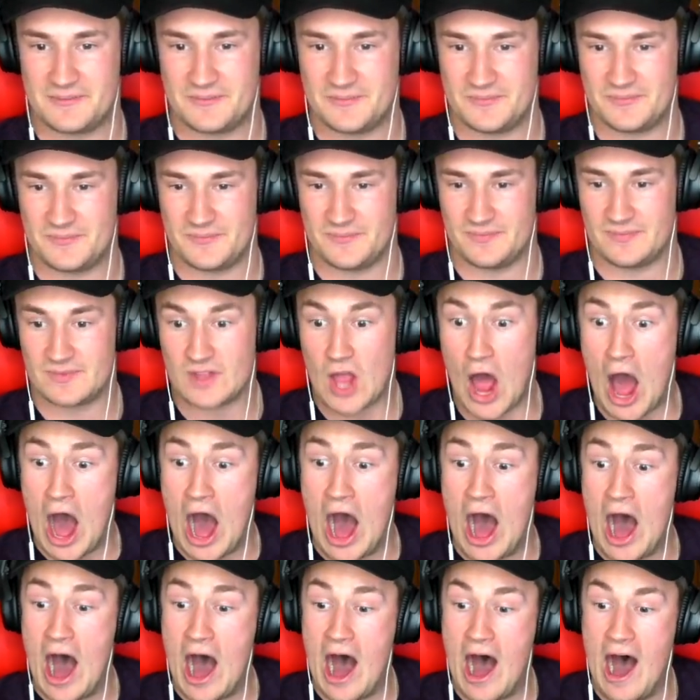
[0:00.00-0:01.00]

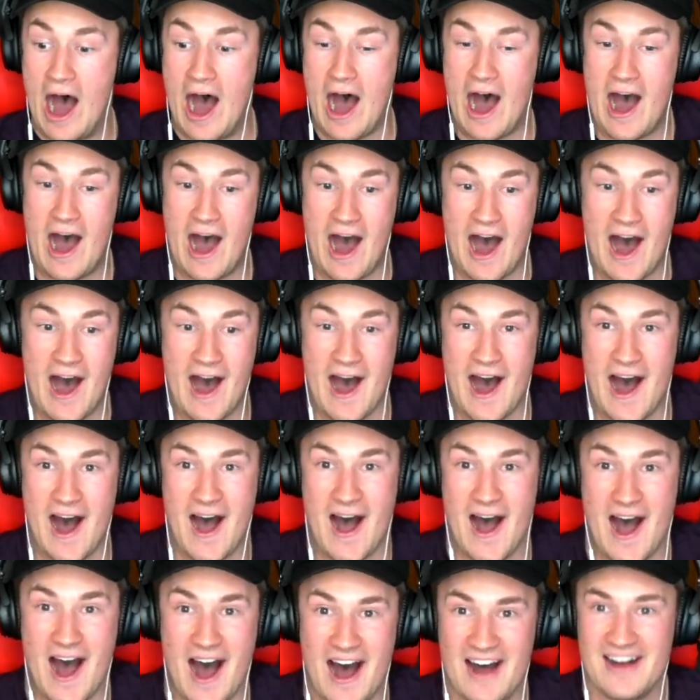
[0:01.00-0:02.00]

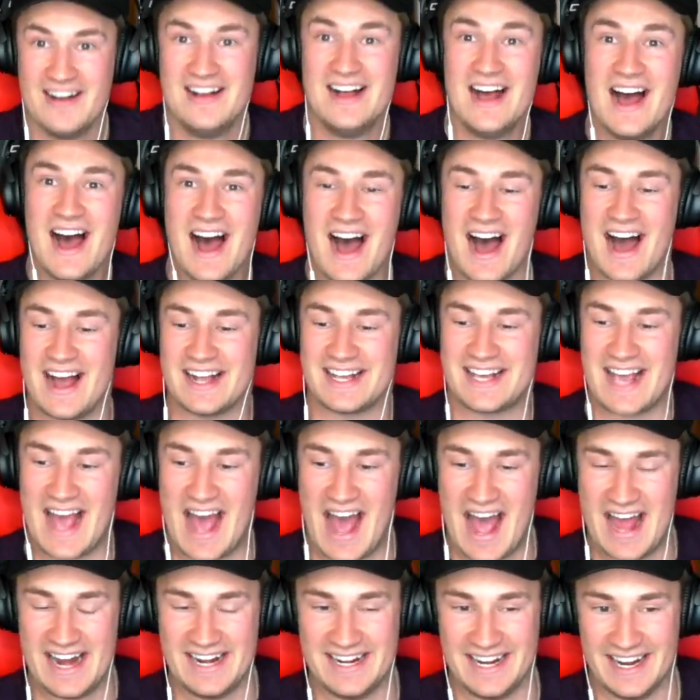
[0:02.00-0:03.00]
Oh!
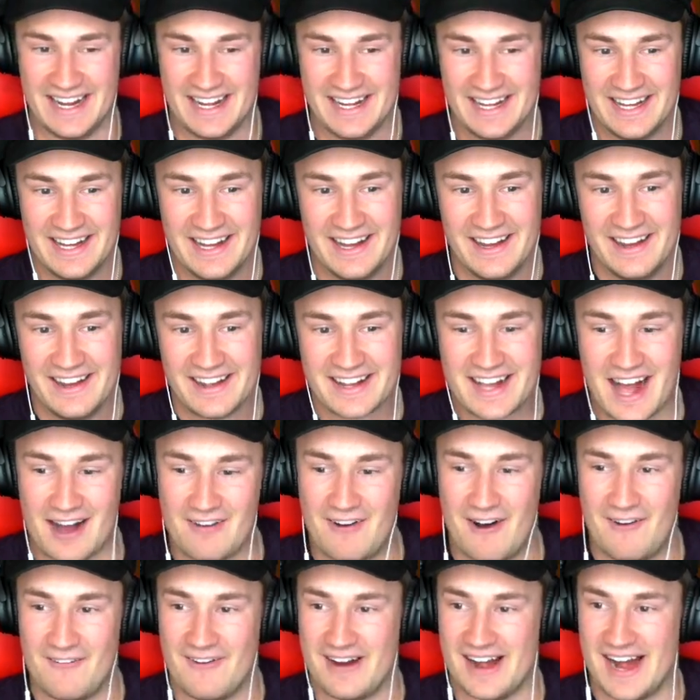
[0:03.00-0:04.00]
Again!
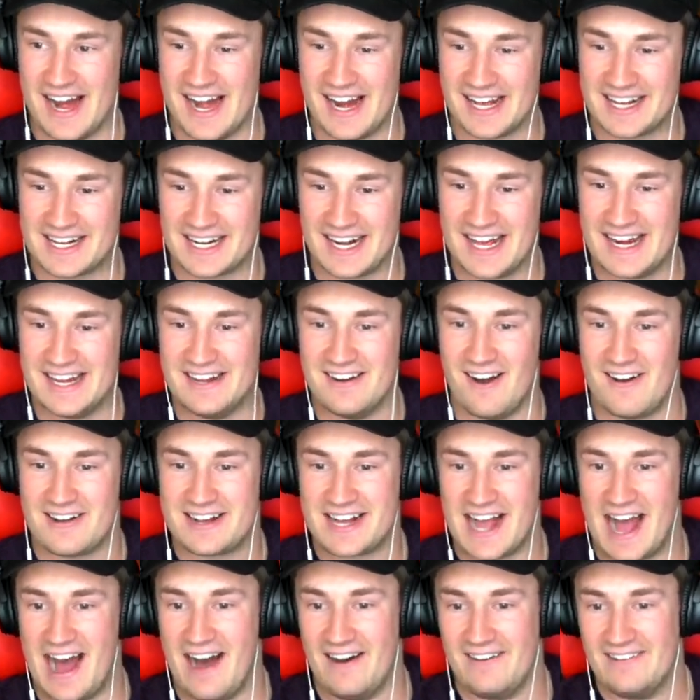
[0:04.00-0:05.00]
Come on, we need a clean
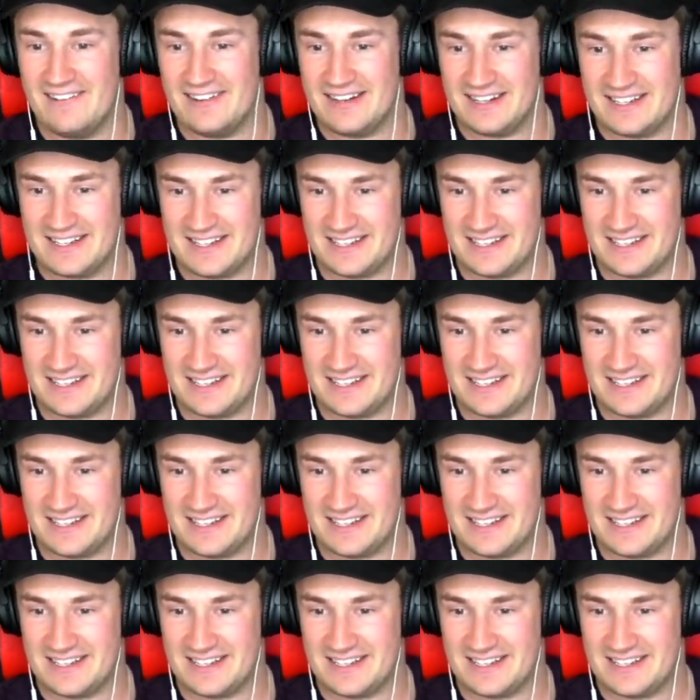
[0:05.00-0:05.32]
knockout.